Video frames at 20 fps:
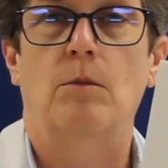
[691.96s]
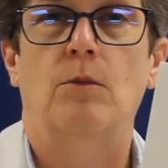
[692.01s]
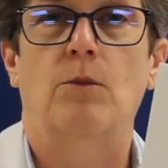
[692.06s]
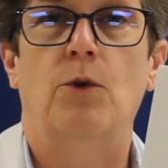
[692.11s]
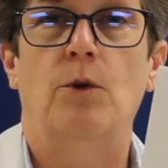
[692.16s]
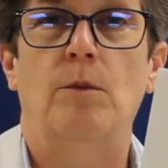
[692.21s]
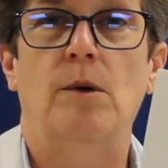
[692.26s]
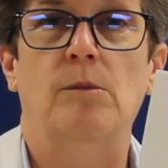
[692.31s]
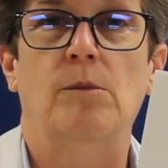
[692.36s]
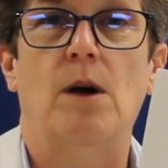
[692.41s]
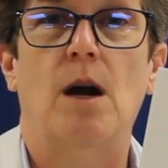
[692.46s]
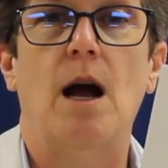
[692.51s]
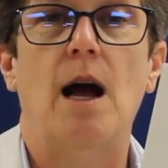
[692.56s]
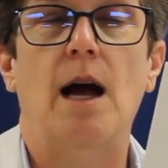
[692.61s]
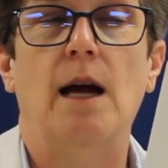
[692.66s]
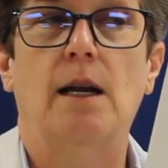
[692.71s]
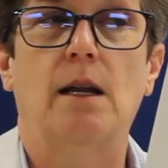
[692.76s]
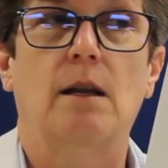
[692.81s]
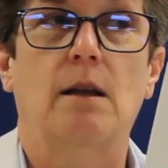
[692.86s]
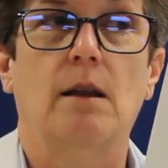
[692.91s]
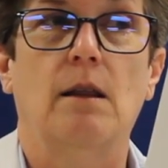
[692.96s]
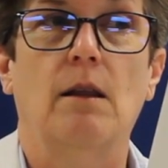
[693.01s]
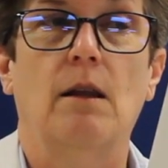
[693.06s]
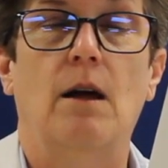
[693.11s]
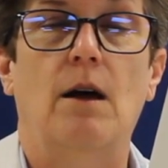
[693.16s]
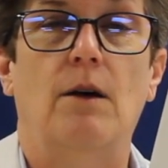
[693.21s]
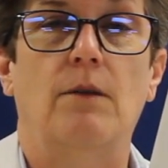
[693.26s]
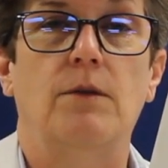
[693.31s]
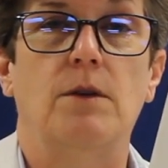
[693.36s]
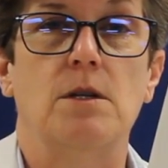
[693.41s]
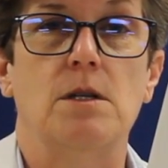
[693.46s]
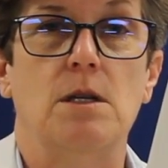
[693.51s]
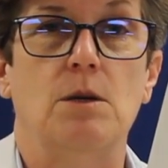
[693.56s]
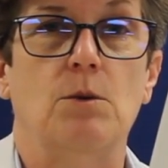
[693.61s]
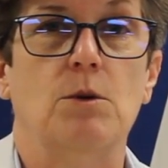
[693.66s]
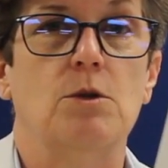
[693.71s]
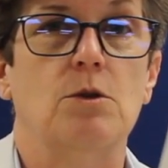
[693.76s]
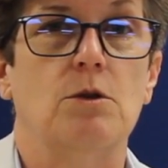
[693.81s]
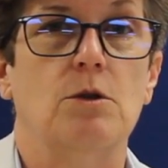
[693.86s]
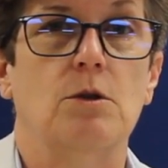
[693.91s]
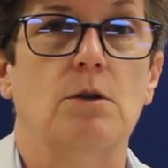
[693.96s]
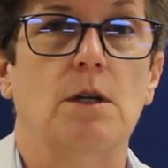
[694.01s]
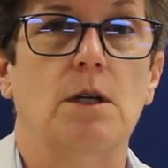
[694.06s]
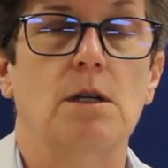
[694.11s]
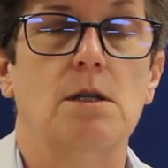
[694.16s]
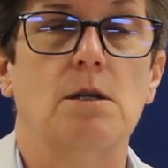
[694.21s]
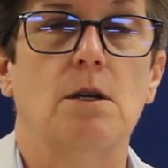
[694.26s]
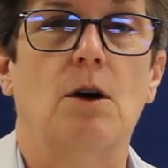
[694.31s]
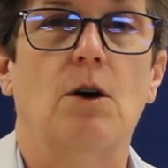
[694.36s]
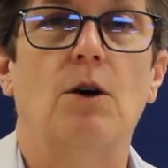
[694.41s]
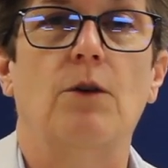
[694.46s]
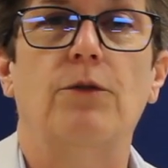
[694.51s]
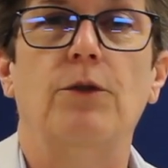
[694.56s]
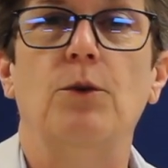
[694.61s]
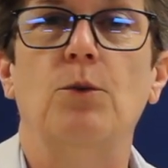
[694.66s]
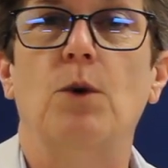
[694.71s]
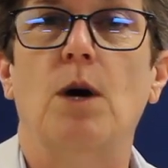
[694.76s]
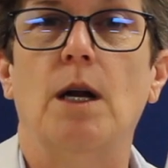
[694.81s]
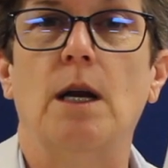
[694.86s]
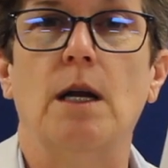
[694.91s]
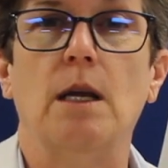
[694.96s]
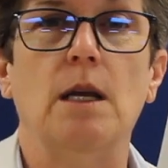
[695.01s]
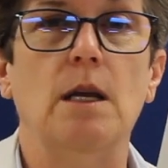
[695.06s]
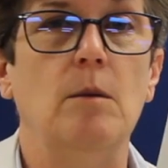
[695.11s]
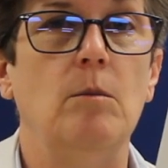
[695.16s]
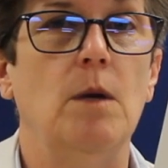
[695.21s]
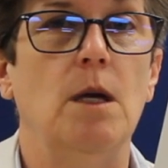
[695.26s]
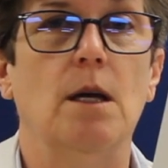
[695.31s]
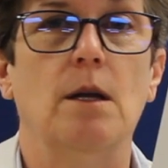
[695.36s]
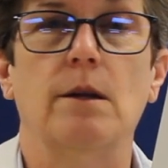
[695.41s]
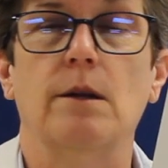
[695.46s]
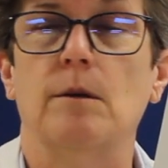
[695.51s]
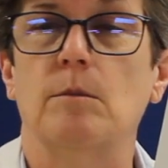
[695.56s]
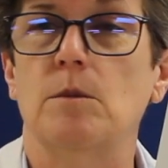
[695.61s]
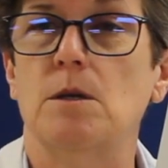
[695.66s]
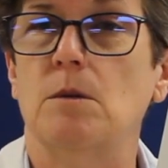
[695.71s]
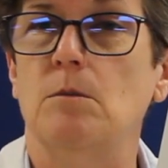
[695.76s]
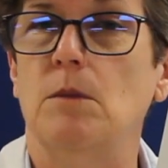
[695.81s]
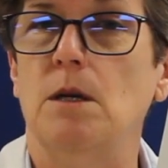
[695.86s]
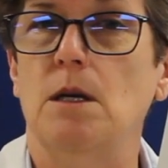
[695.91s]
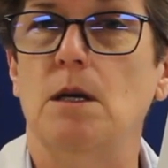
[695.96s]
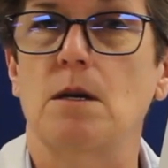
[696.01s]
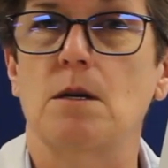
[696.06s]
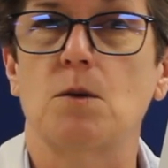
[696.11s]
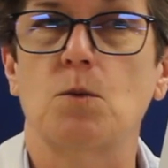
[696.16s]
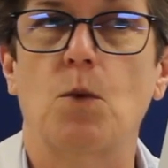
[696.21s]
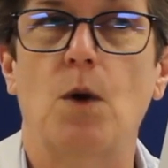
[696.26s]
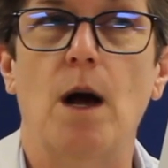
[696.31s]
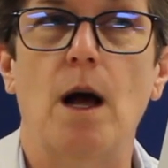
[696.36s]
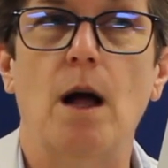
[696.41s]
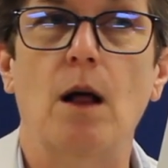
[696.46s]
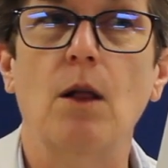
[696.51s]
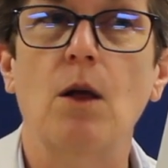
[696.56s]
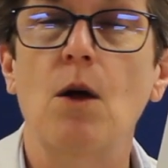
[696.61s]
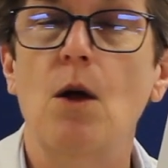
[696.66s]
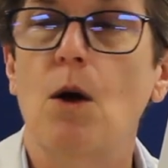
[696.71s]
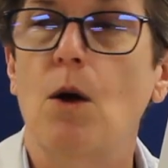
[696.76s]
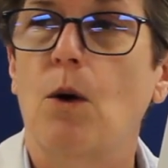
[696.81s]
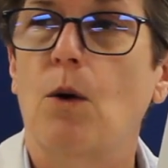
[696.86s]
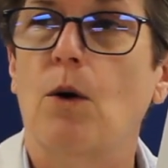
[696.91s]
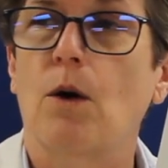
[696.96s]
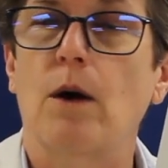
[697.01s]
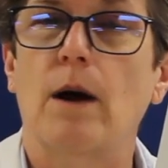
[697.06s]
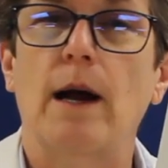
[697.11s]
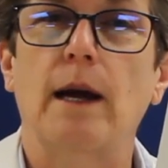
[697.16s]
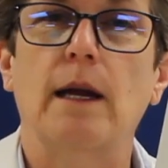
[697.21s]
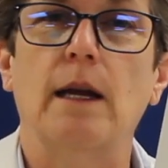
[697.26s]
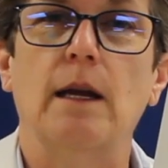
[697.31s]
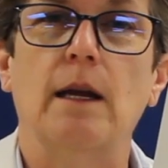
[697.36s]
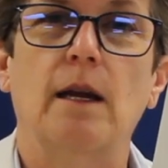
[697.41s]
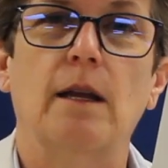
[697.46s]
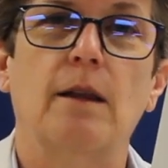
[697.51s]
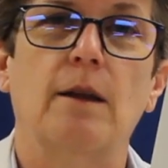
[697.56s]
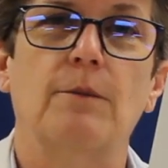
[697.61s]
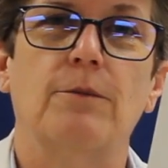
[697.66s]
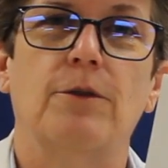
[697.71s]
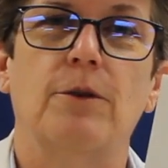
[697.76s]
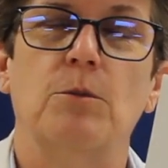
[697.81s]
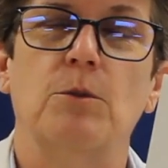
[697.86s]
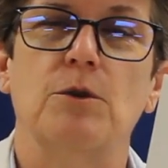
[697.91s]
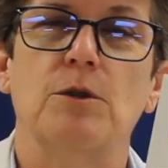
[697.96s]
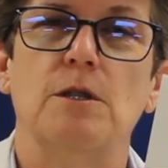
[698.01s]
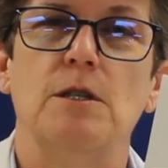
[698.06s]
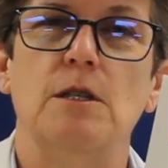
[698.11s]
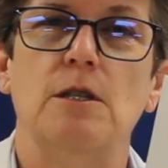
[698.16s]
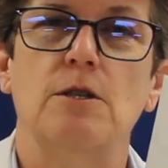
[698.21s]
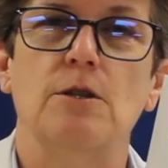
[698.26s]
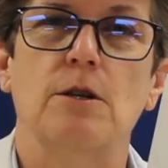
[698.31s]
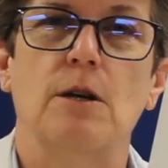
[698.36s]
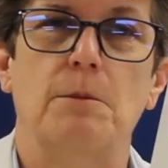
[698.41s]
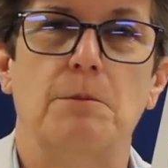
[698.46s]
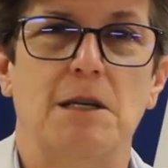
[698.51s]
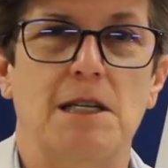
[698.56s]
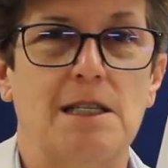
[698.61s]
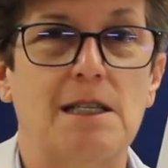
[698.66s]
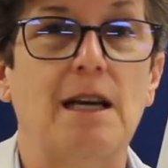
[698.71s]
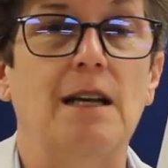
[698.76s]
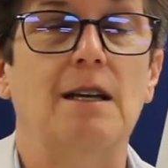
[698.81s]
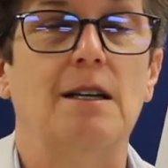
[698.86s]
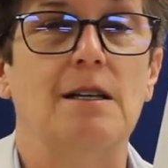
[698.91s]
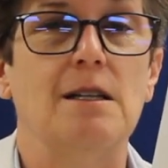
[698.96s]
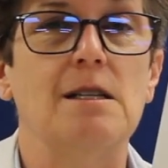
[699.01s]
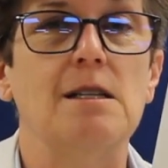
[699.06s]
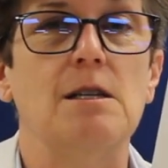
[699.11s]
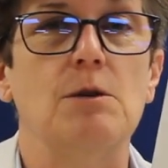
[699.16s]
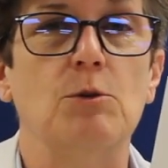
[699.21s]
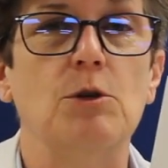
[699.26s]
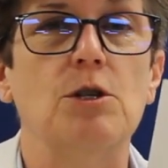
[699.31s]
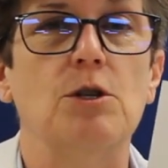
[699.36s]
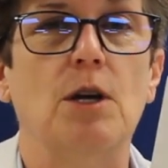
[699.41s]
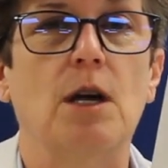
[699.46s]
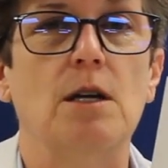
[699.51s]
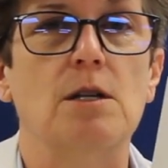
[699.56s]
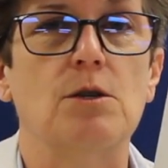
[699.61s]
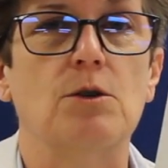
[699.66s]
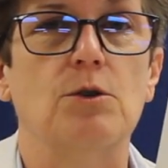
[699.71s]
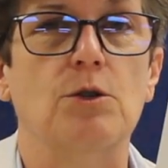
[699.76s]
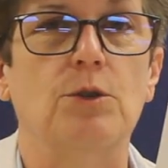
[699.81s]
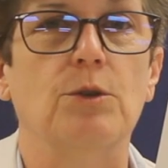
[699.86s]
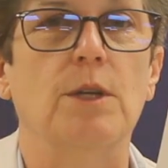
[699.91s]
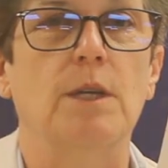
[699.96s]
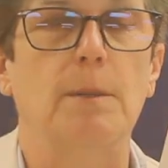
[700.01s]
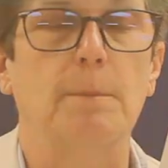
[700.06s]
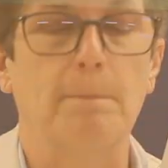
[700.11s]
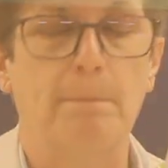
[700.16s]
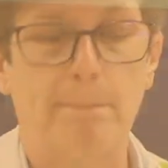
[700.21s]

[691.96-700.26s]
Remember, I'd love to see what you're doing, so if you want to email them to me as well, or I can get them from your teacher, I'm excited to see what you guys are doing.